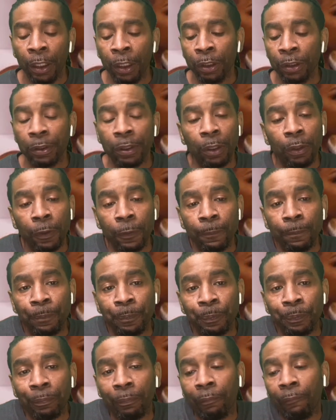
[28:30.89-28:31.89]
So
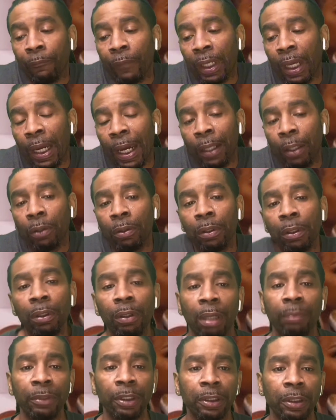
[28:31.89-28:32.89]
I don't know.
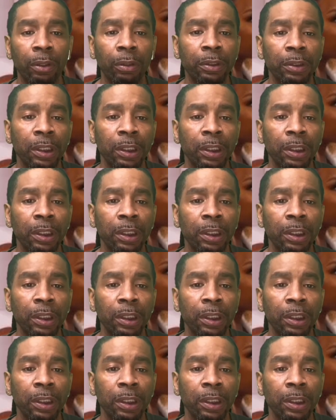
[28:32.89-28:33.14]
I'm just going to